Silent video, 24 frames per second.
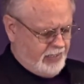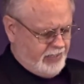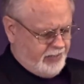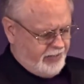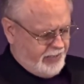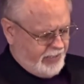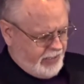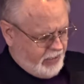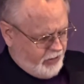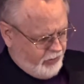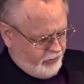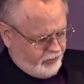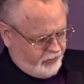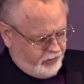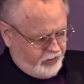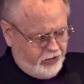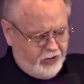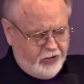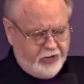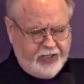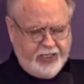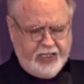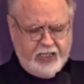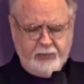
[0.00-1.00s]
that our
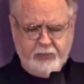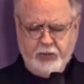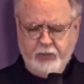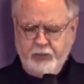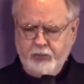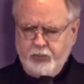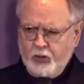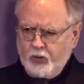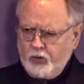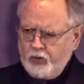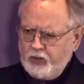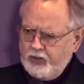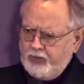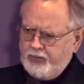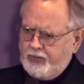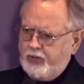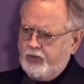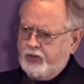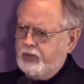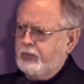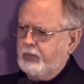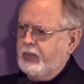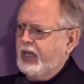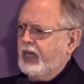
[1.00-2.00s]
security had been broken
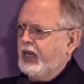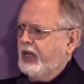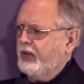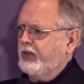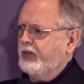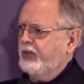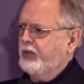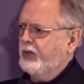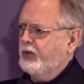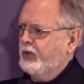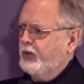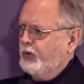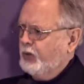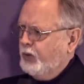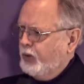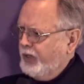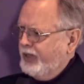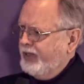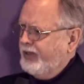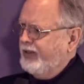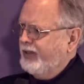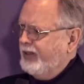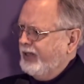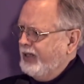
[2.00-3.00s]
for about
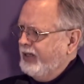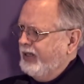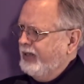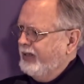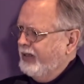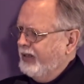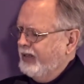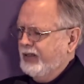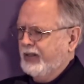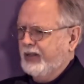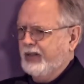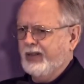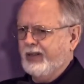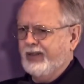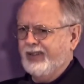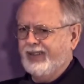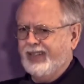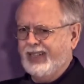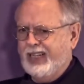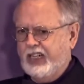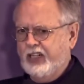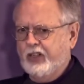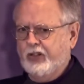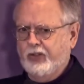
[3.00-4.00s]
20
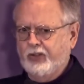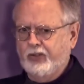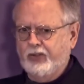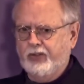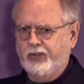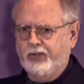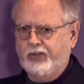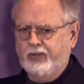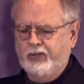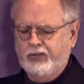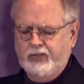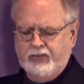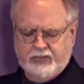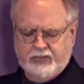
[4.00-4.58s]
years.